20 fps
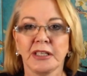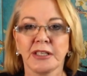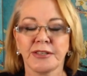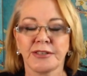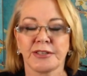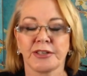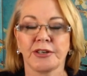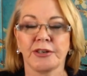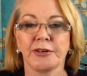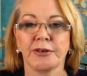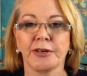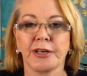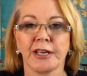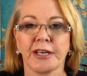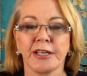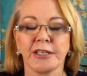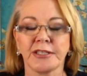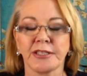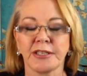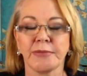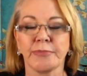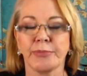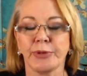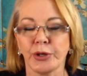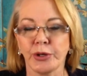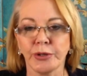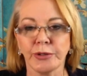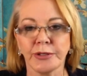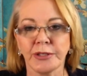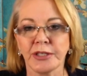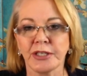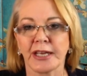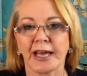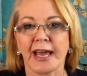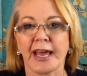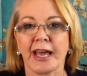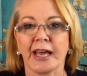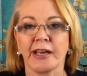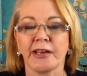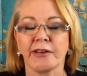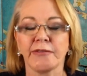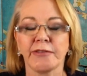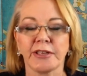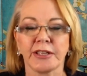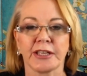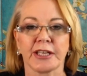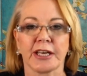So it's important to have